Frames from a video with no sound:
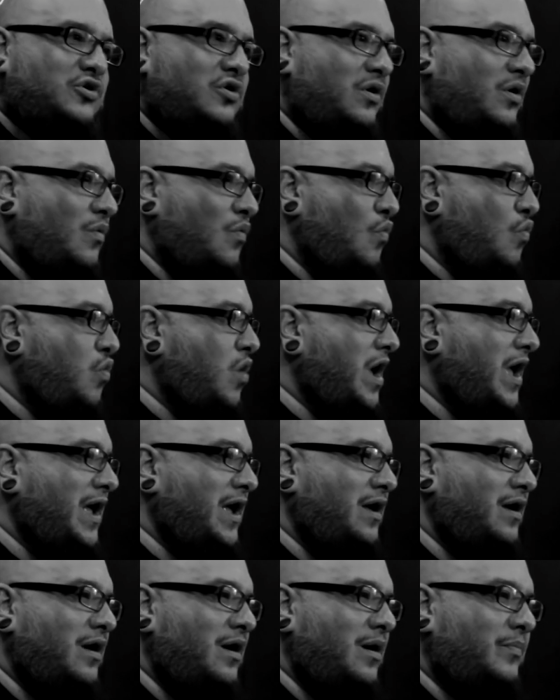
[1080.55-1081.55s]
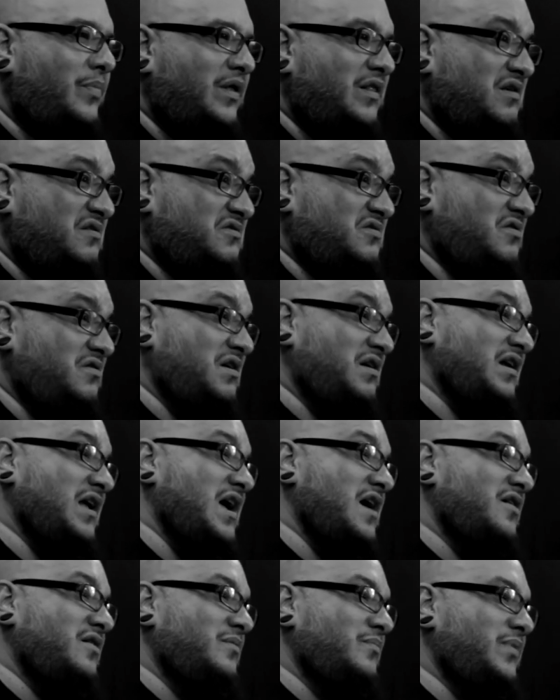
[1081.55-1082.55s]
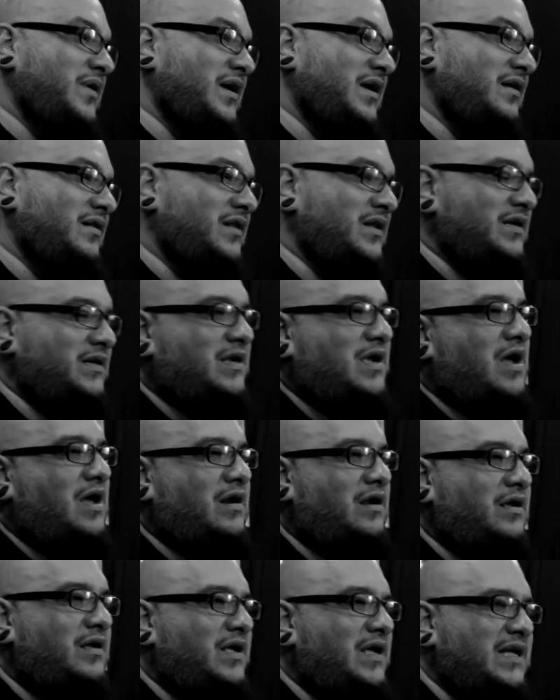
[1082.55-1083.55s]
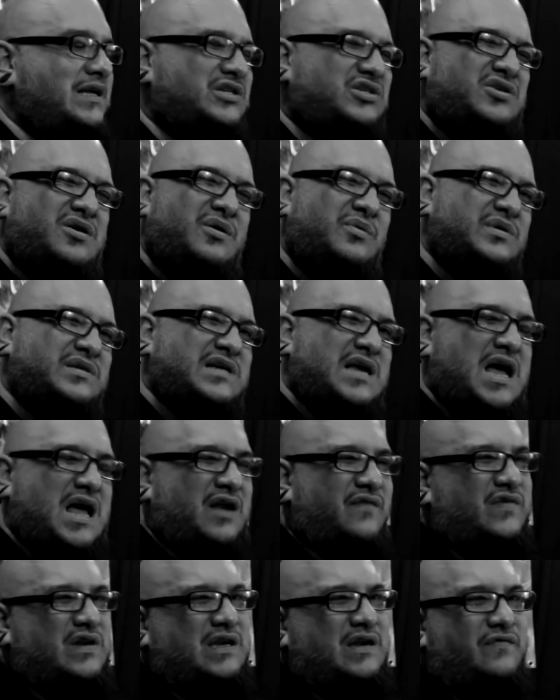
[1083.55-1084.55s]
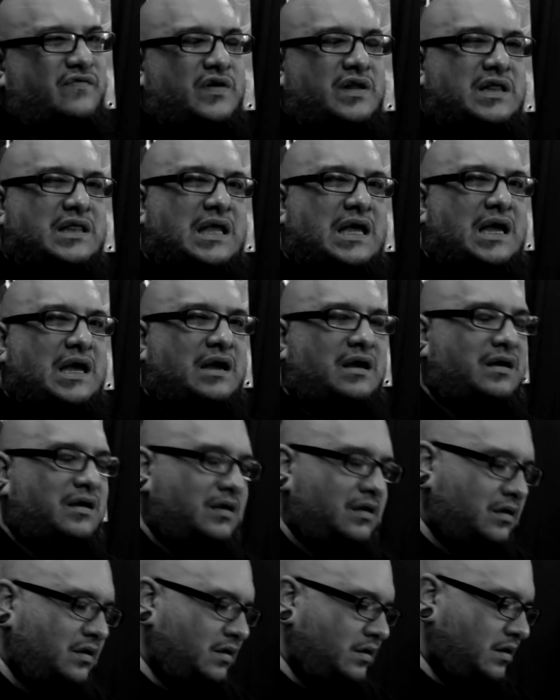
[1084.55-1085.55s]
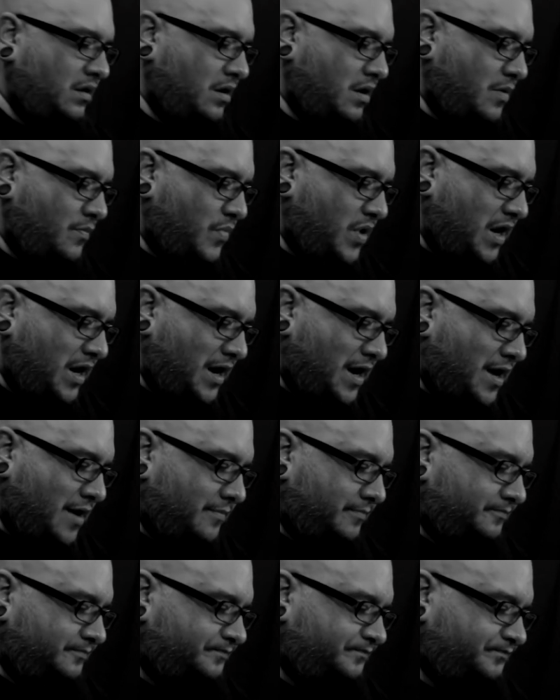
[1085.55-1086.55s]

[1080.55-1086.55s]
turn it way up and then turn it down a bit, and then kind of, each song is kind of a different thing. But as